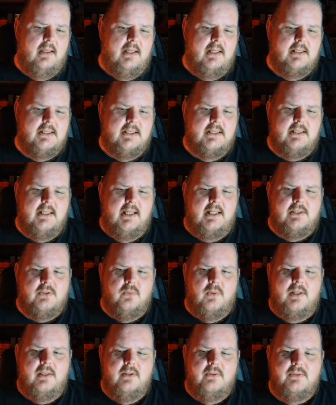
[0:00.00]
it's it's
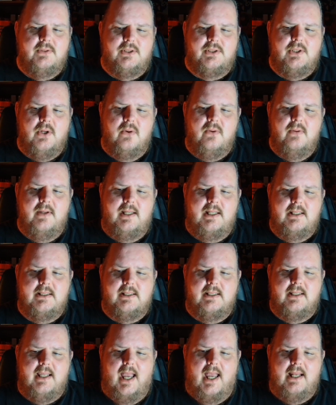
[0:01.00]
one of those
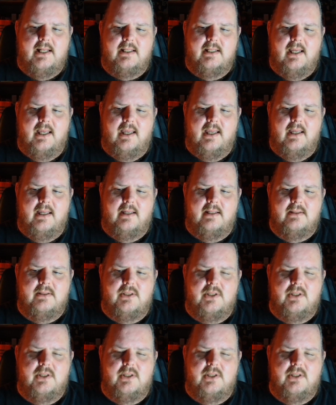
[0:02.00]
stories that uh,